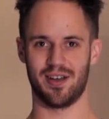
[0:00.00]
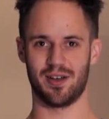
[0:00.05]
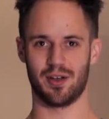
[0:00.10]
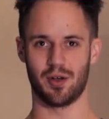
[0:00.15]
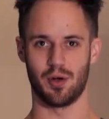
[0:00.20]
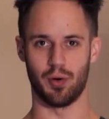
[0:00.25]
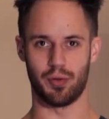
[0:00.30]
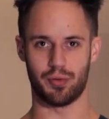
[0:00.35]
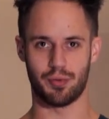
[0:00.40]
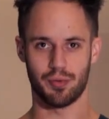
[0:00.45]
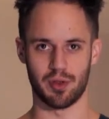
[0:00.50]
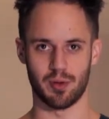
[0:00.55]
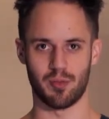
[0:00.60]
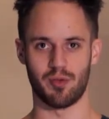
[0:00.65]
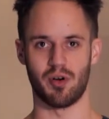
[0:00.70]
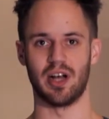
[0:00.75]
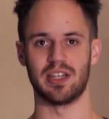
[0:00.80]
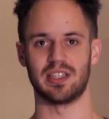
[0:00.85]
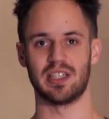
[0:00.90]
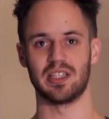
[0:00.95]
go through the
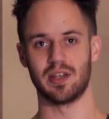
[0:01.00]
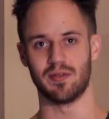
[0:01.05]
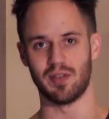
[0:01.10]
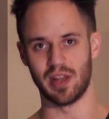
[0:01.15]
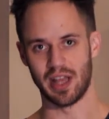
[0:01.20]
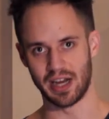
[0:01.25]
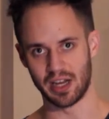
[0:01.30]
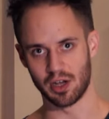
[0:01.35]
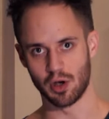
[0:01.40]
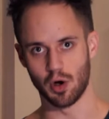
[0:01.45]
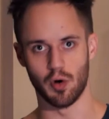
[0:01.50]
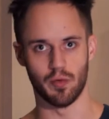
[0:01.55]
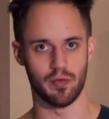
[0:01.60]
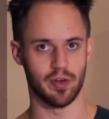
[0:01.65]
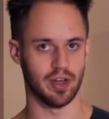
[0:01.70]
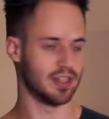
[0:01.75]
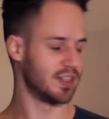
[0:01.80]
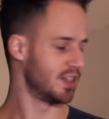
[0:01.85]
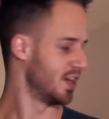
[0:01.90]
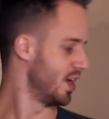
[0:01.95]
process of letting go of
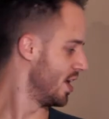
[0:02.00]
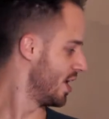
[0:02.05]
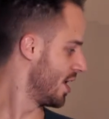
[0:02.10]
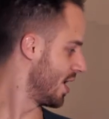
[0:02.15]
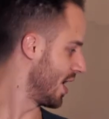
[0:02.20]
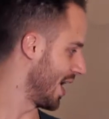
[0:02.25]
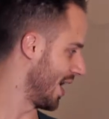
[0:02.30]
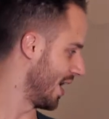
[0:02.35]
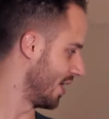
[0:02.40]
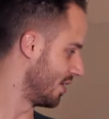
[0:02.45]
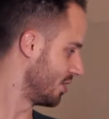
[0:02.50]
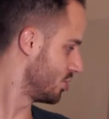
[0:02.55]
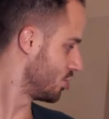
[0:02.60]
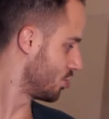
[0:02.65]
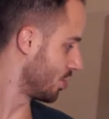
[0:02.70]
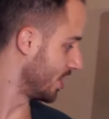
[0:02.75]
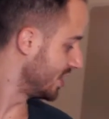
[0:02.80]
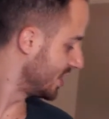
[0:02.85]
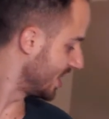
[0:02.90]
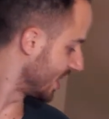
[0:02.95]
it and
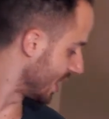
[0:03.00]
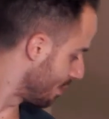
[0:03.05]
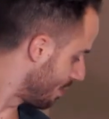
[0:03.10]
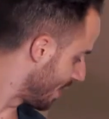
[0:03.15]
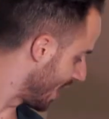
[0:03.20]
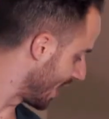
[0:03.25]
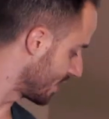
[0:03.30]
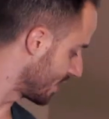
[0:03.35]
tracing it back